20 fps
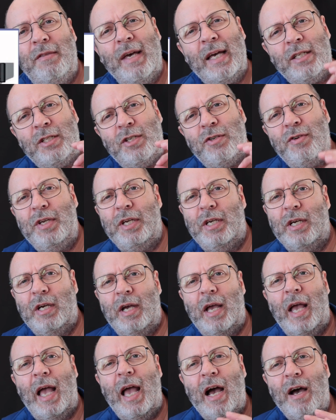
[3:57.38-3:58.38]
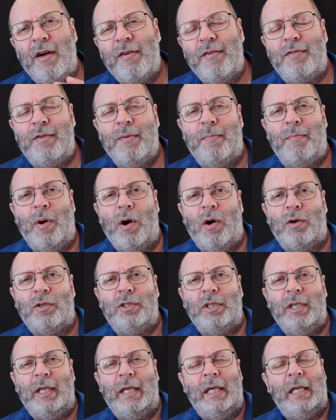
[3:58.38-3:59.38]
That trigger out of the
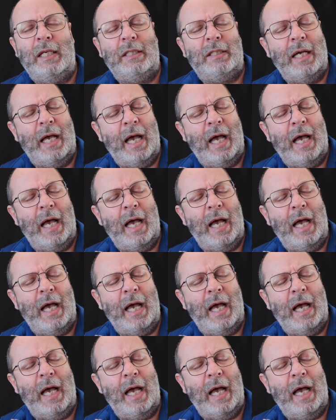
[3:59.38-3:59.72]
box is